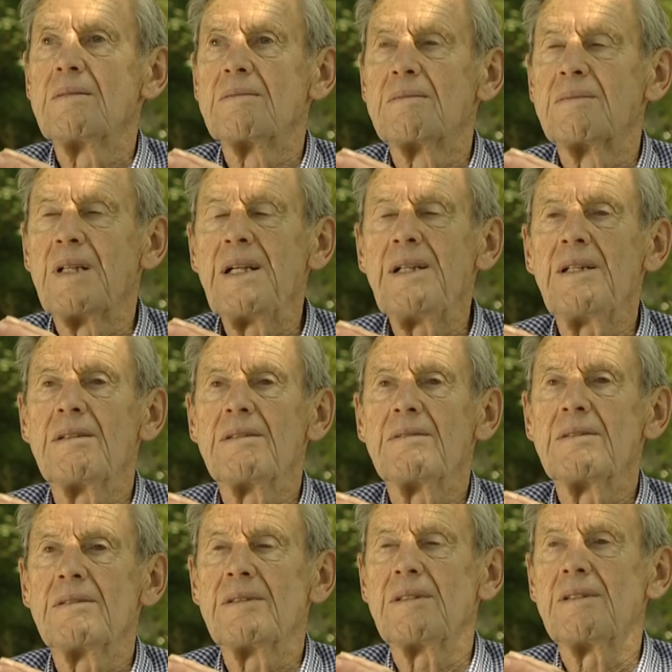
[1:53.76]
radi
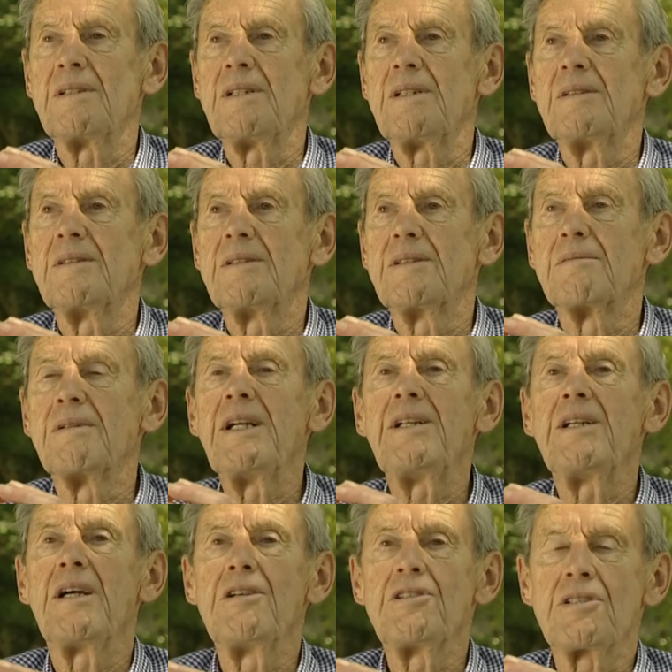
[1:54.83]
the, the
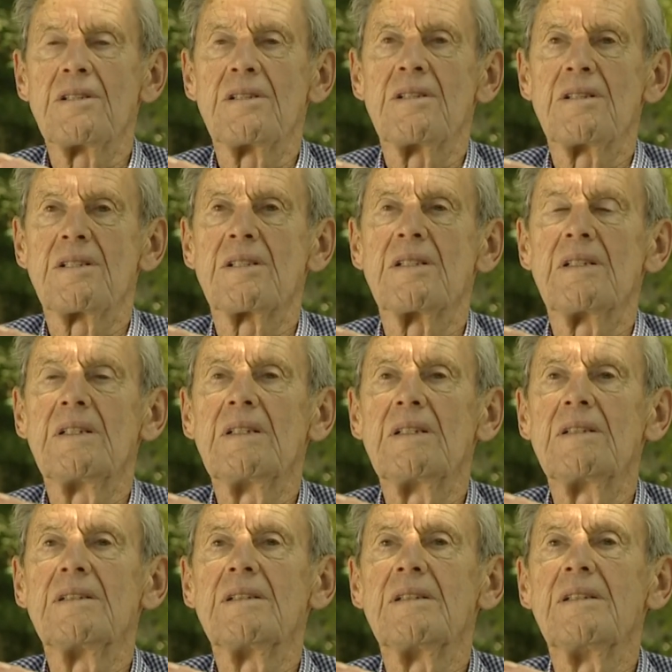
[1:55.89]
radiations
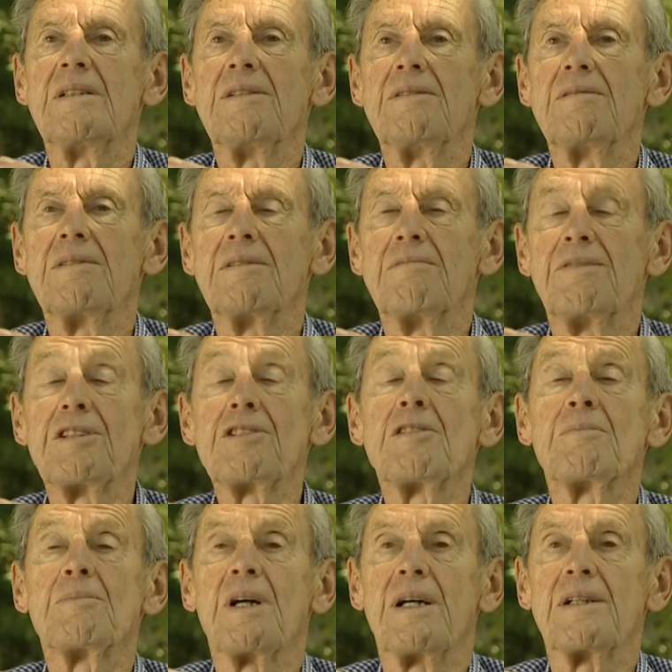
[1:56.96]
the, the
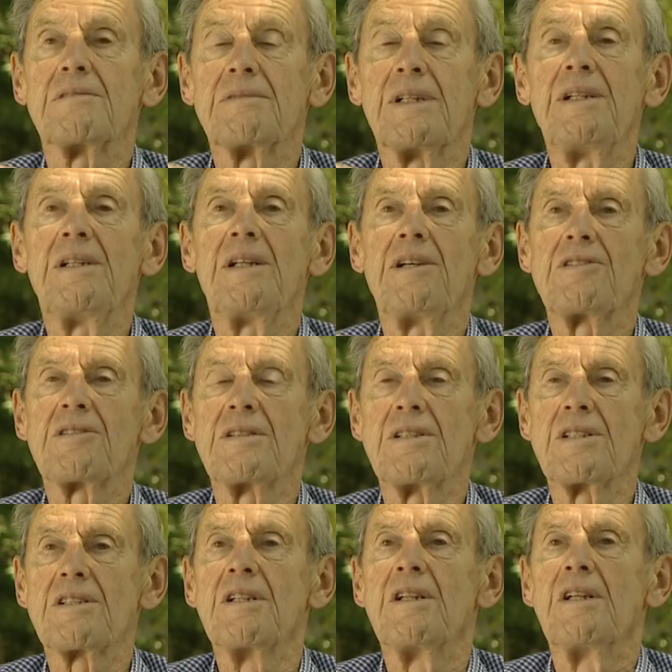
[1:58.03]
fission product
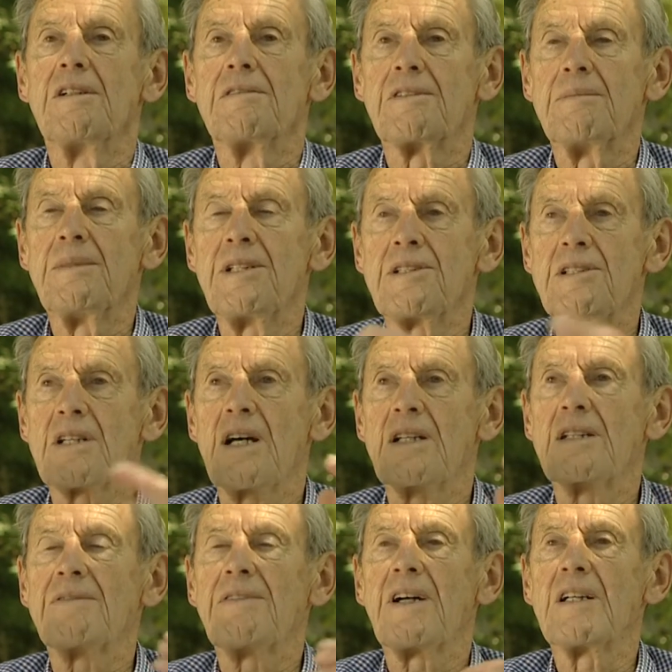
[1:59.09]
radiations from
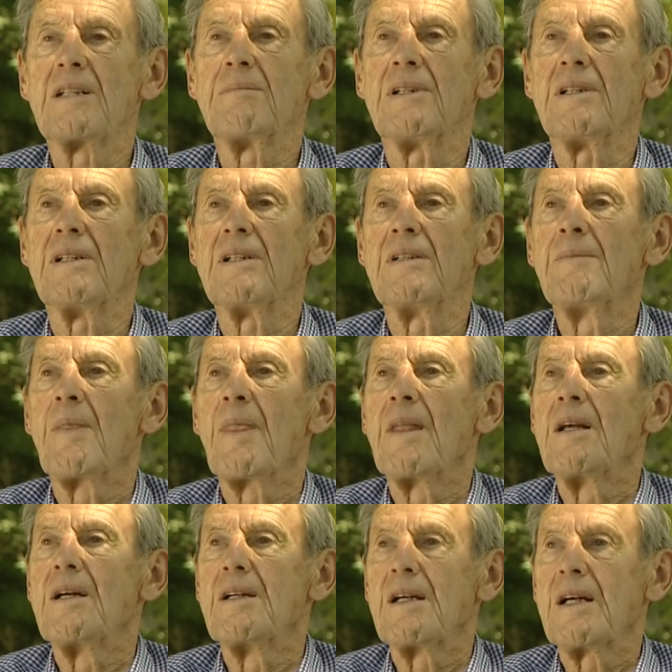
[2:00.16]
inside the fireball
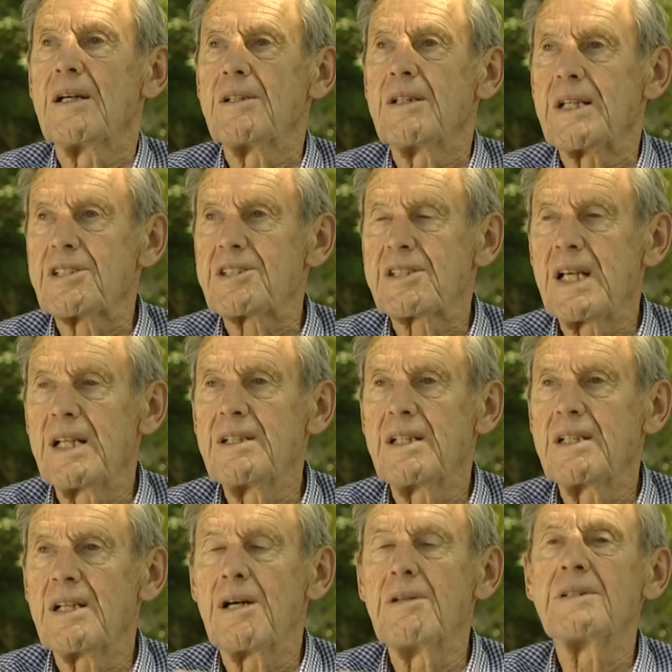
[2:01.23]

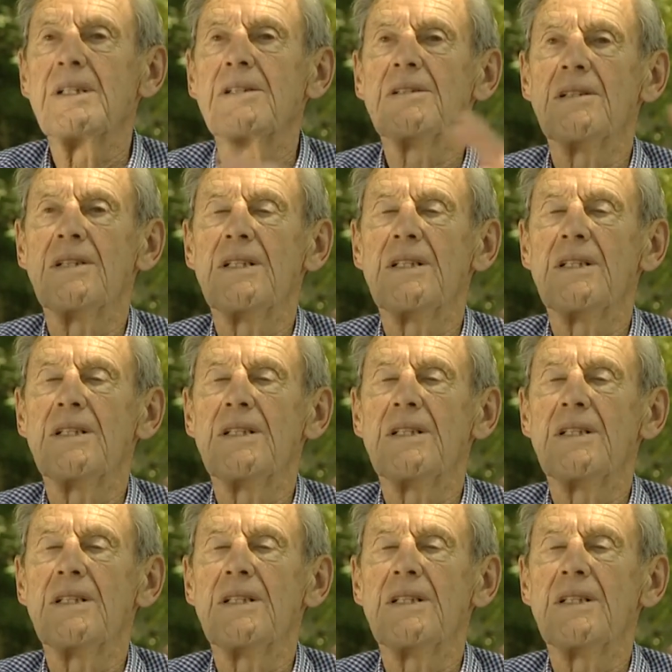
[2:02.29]
extending out into